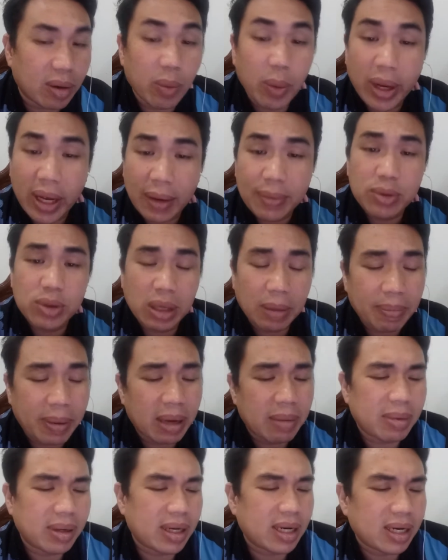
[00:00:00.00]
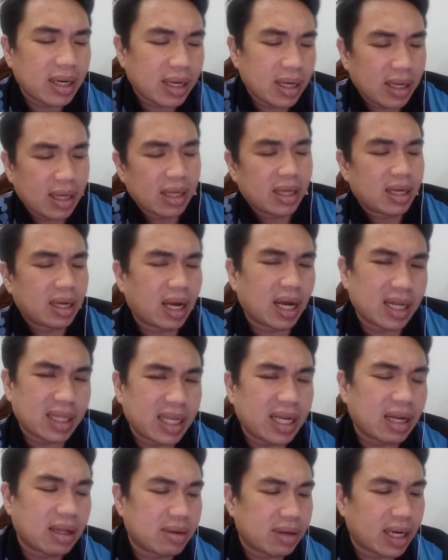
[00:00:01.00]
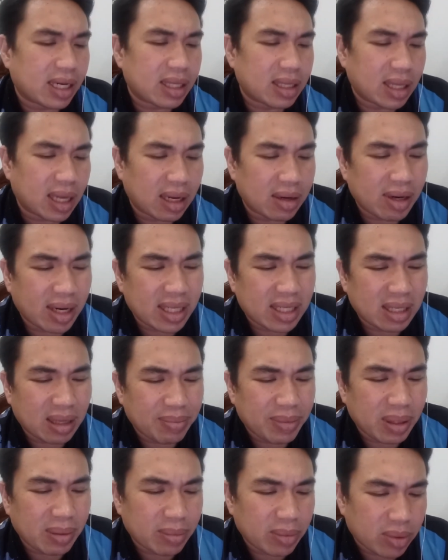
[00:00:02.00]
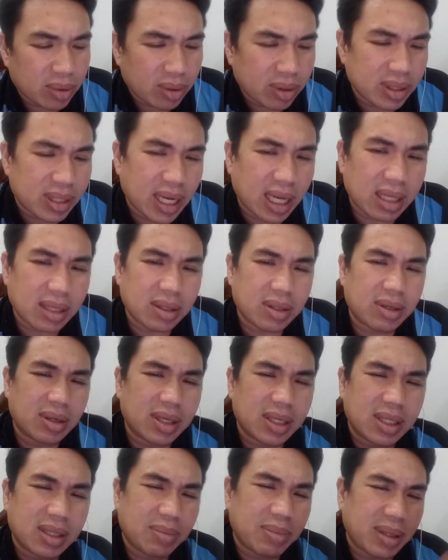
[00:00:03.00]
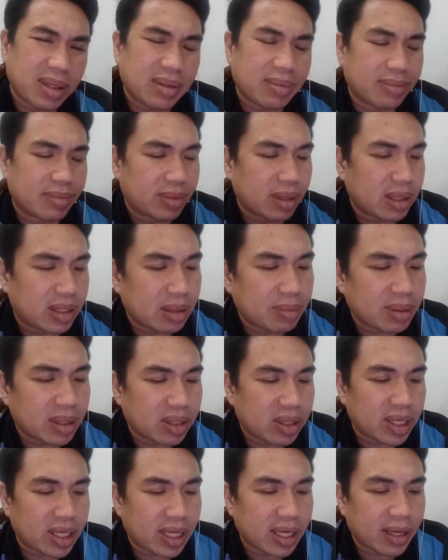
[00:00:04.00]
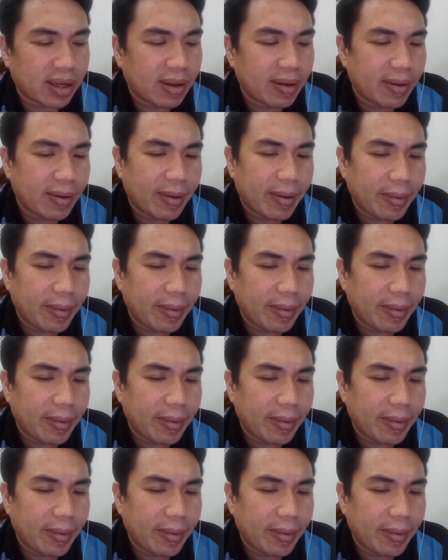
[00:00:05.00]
when it comes to the payment, I think I'll write something on that. It's a bit tricky.